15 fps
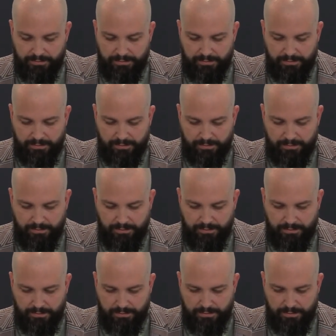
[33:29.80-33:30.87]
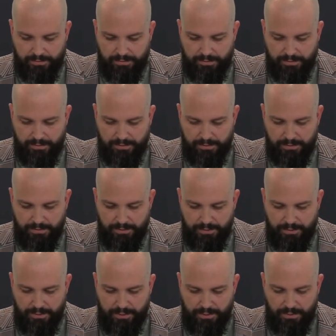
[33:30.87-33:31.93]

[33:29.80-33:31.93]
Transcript: Nobody speaks.